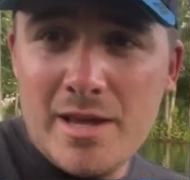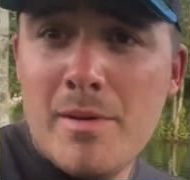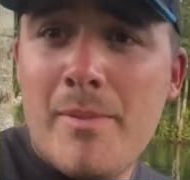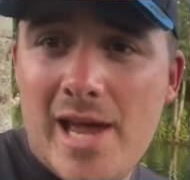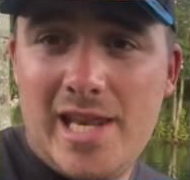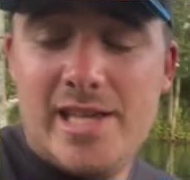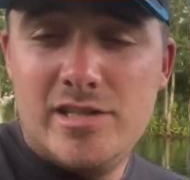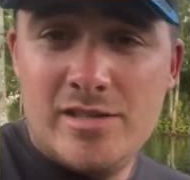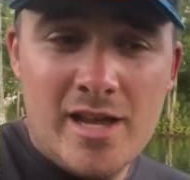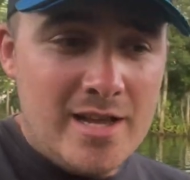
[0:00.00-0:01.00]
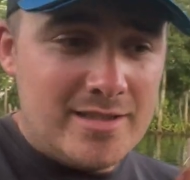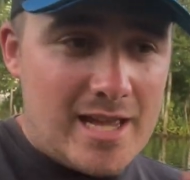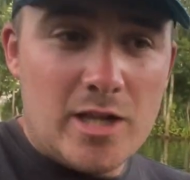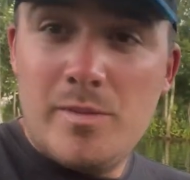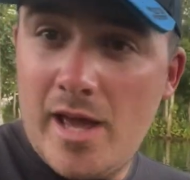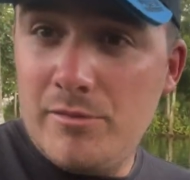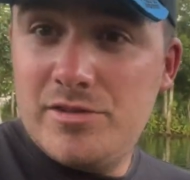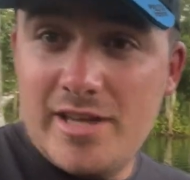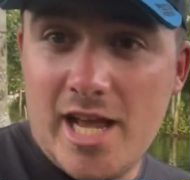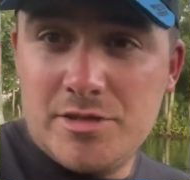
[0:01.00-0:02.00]
my pellets to help me help to
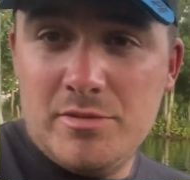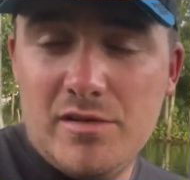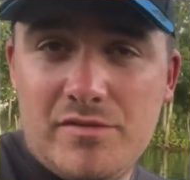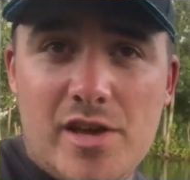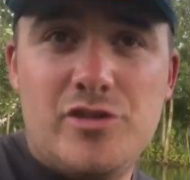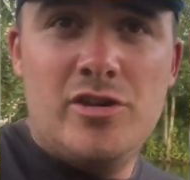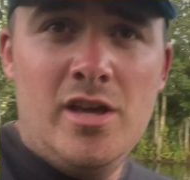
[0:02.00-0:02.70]
catch more fish,